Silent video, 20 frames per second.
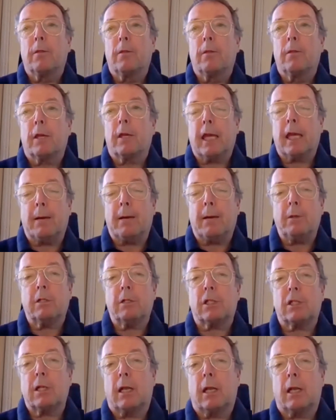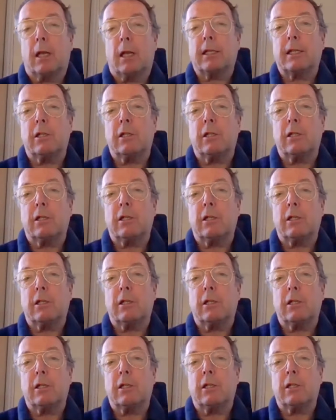the cabinet selected me to
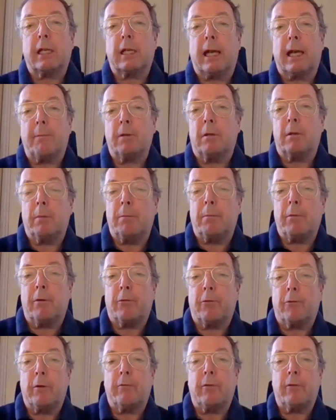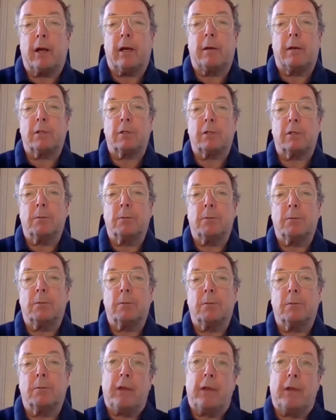be cabinet member for environment.
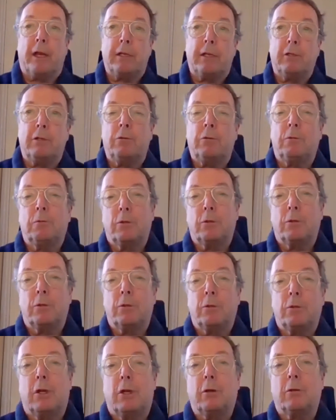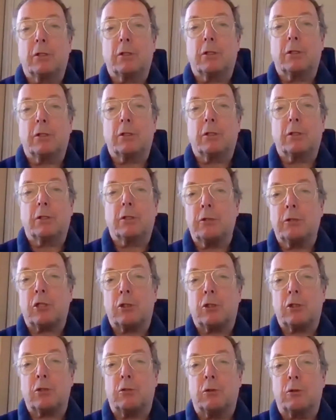And then, you know, there's a whole new
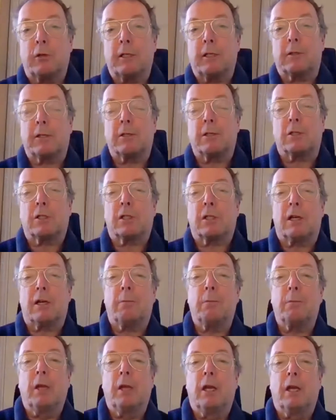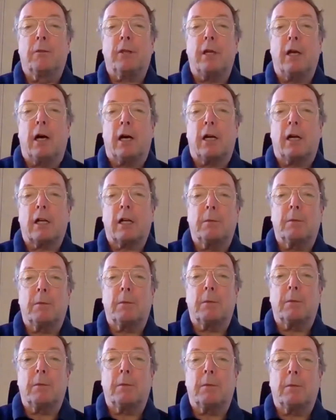story. There's the
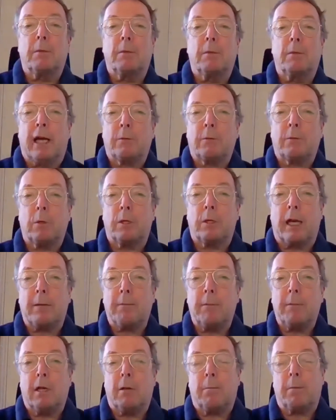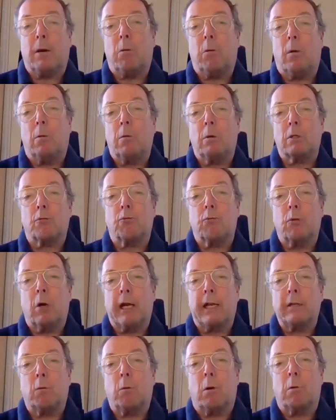arguments that we had with Amy about what was
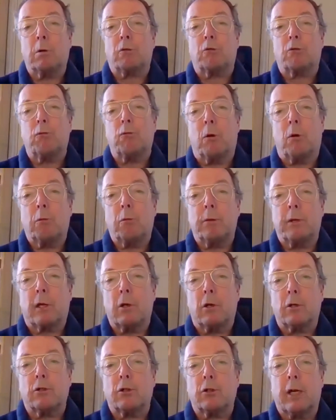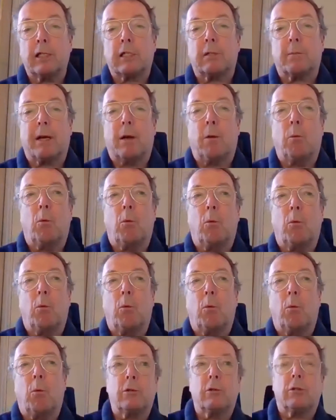right and what was wrong with the contract, about what
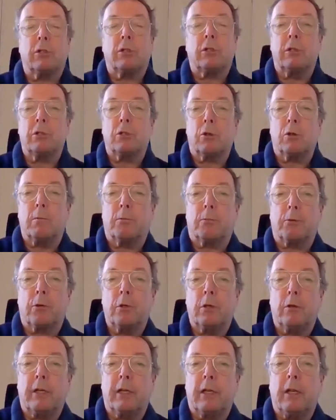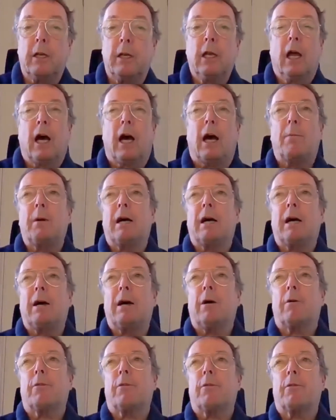they could do to improve it,
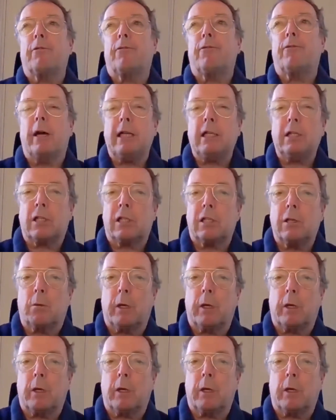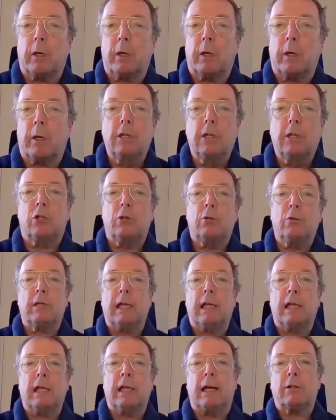about the fights that we had
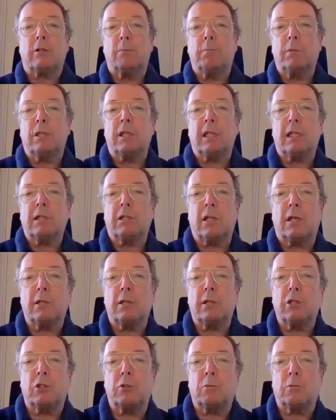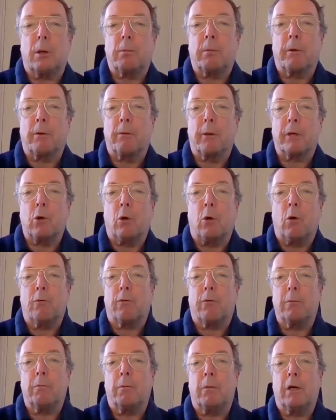2,000 missing tons, you'll probably recall
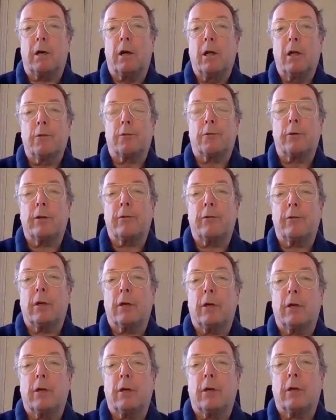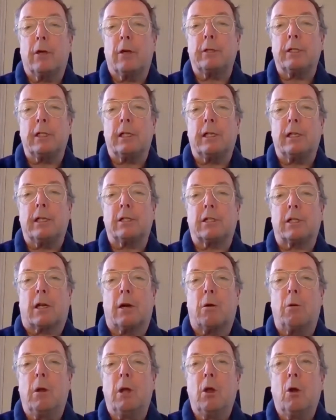from 3 years
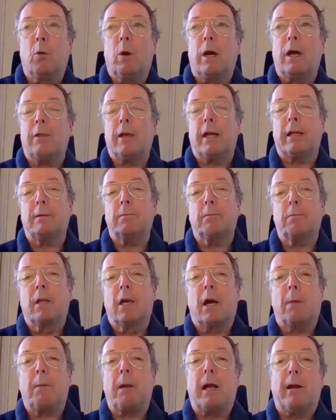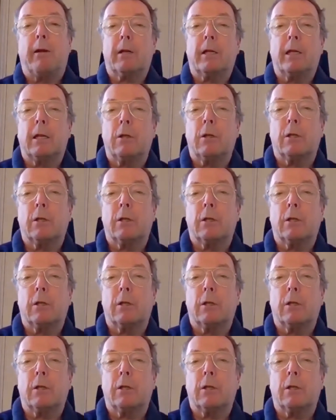ago, where they apparently